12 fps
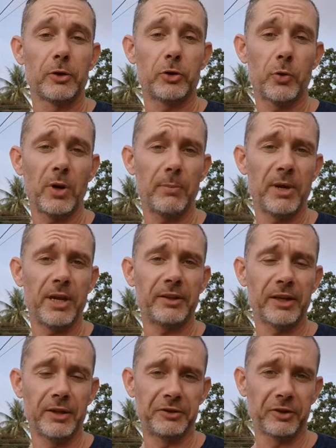3-minute
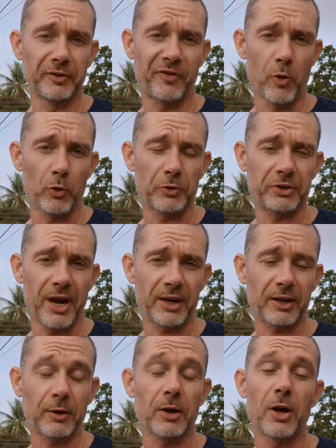instant focus
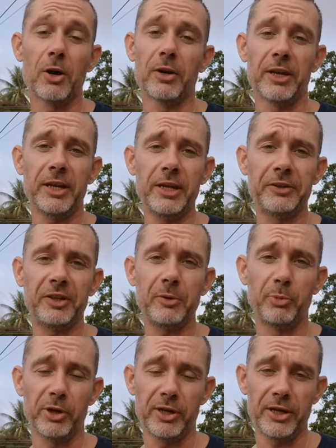hack, an easy
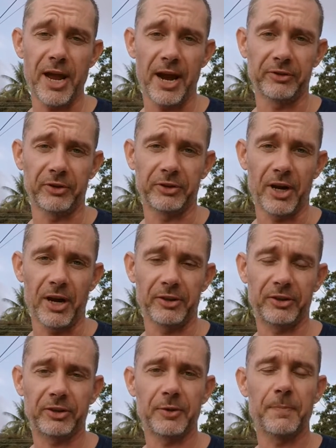breathing exercise.